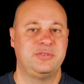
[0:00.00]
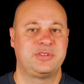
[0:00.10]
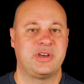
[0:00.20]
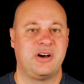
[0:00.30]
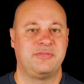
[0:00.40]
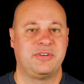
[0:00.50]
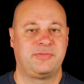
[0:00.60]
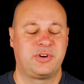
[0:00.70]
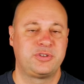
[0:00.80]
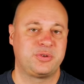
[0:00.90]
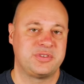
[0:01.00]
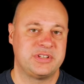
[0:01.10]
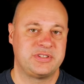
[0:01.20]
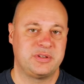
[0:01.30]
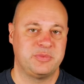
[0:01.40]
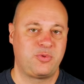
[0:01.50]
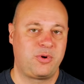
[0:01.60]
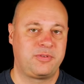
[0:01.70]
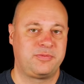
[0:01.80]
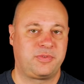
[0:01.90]
use of virtual systems
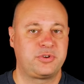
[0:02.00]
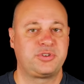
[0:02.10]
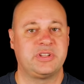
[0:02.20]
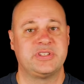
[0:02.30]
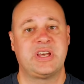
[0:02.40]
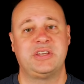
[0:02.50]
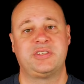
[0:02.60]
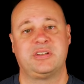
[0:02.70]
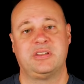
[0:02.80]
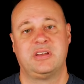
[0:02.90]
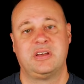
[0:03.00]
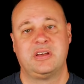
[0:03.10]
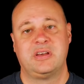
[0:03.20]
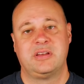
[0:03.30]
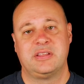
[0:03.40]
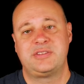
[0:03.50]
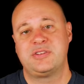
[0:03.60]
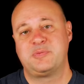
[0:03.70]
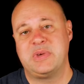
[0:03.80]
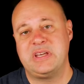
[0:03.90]
or virtualization. This
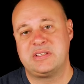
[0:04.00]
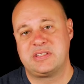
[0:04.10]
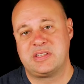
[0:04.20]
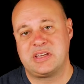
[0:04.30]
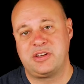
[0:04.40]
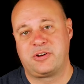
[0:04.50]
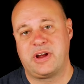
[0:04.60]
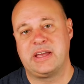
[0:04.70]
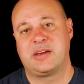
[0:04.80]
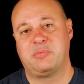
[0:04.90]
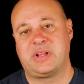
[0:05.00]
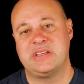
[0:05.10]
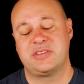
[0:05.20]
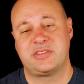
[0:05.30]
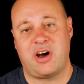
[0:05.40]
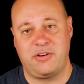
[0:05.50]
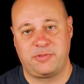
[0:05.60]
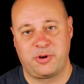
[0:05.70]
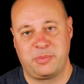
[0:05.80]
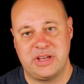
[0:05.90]
just means that they can create complete
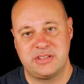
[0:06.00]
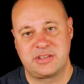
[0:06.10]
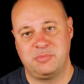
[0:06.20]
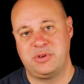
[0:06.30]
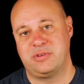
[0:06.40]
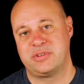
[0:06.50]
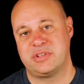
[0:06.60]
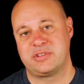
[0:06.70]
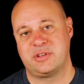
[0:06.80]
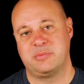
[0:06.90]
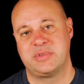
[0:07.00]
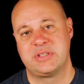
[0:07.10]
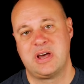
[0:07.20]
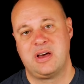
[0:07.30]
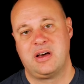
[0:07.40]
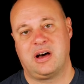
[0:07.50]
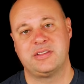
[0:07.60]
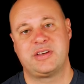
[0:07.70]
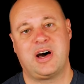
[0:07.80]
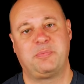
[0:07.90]
software-based computer systems
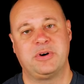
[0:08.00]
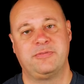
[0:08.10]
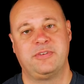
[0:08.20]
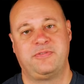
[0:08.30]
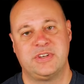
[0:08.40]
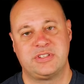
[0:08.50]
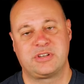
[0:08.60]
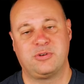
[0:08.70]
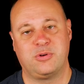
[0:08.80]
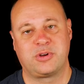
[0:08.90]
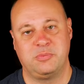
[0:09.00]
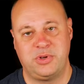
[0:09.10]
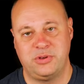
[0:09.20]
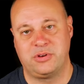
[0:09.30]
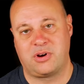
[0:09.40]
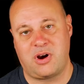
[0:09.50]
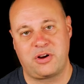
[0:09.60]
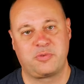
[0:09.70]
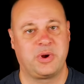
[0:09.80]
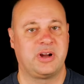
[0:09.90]
on top of physical computer
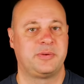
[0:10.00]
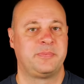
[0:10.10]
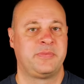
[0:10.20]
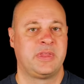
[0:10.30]
hardware.